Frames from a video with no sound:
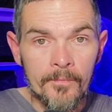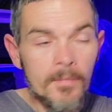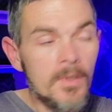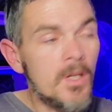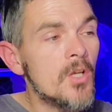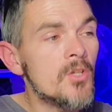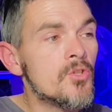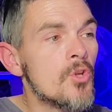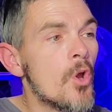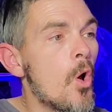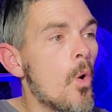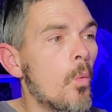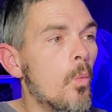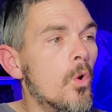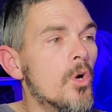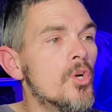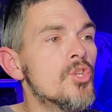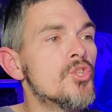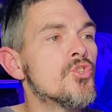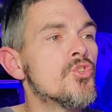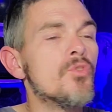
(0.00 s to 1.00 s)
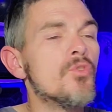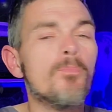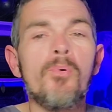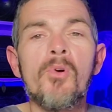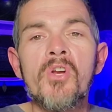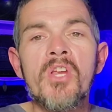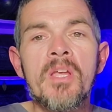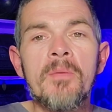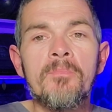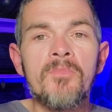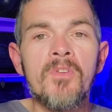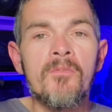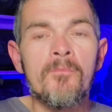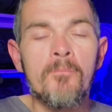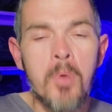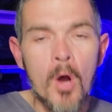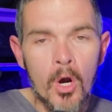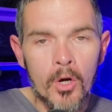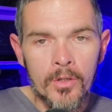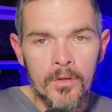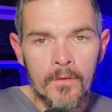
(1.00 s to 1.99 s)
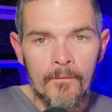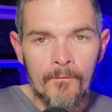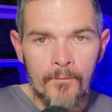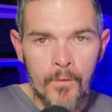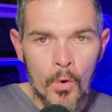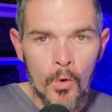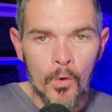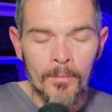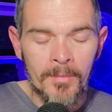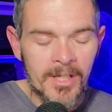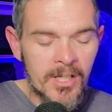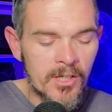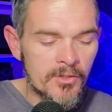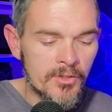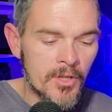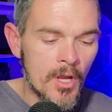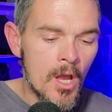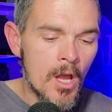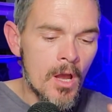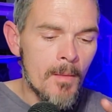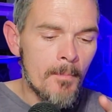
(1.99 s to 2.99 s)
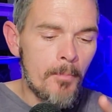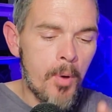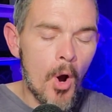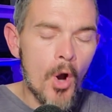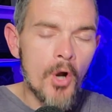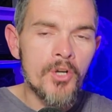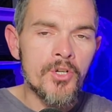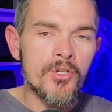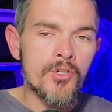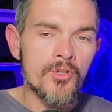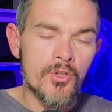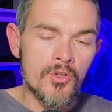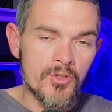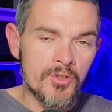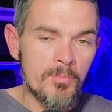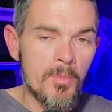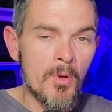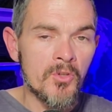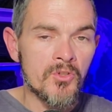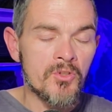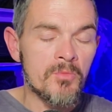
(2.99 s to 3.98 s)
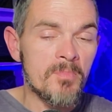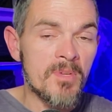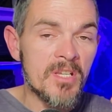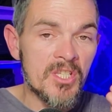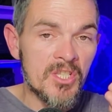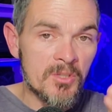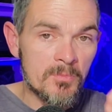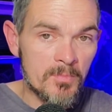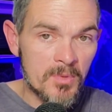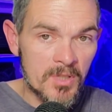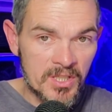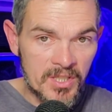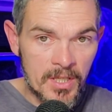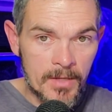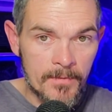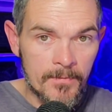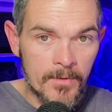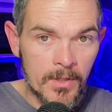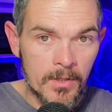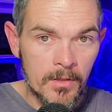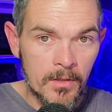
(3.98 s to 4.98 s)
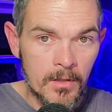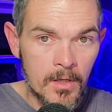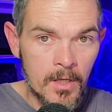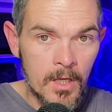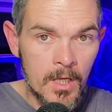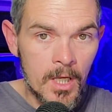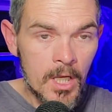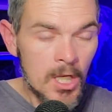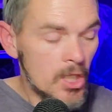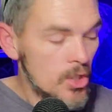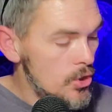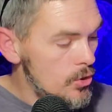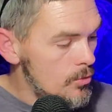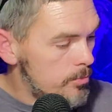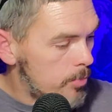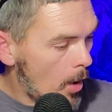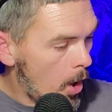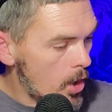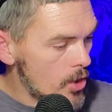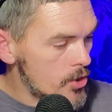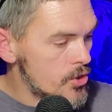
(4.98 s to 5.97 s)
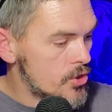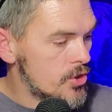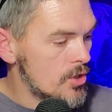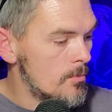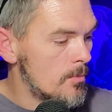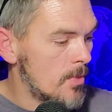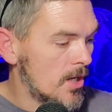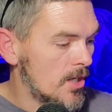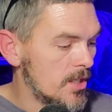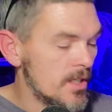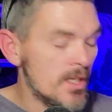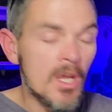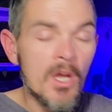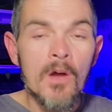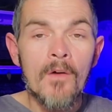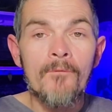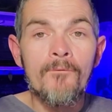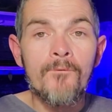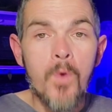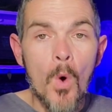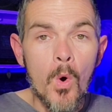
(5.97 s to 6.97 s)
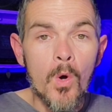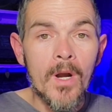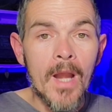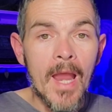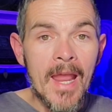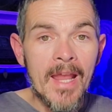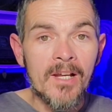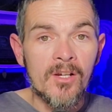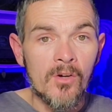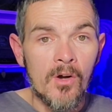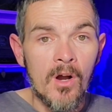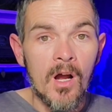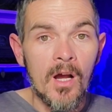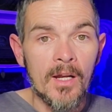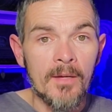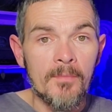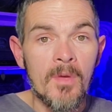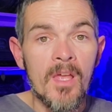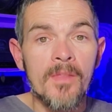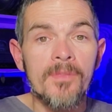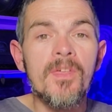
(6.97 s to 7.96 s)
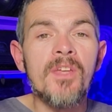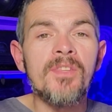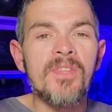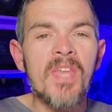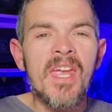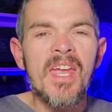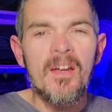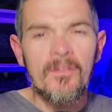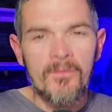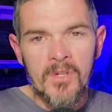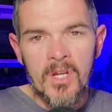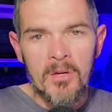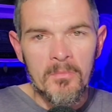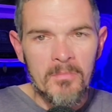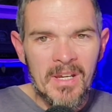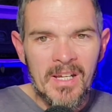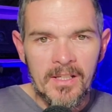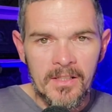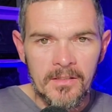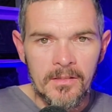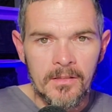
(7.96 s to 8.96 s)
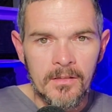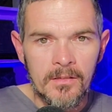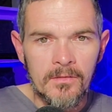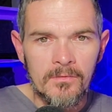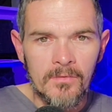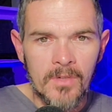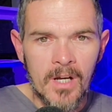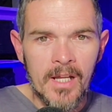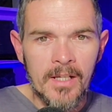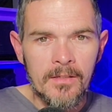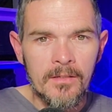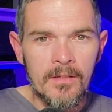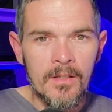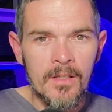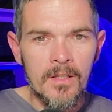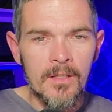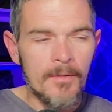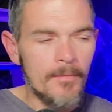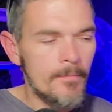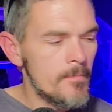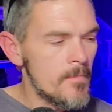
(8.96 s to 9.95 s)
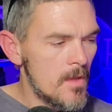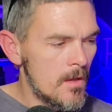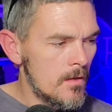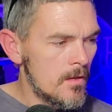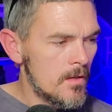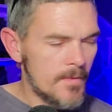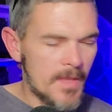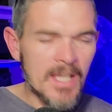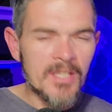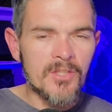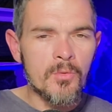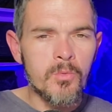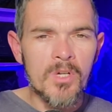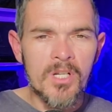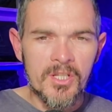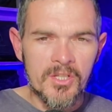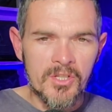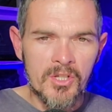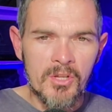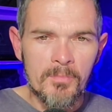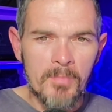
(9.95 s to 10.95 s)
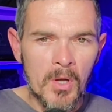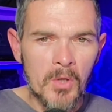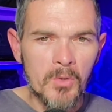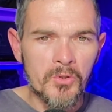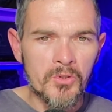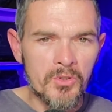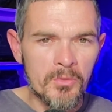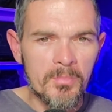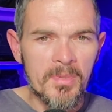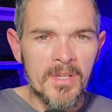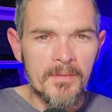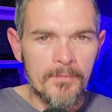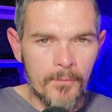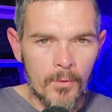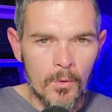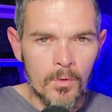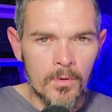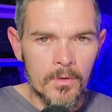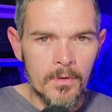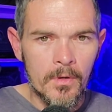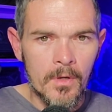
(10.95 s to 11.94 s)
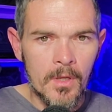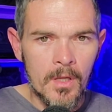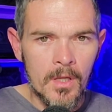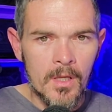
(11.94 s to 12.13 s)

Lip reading: Because what is the preemptive pardon for? Because pardons are supposed to be specific. You pardon somebody for a crime that they have committed, right? That's what it's supposed to be for.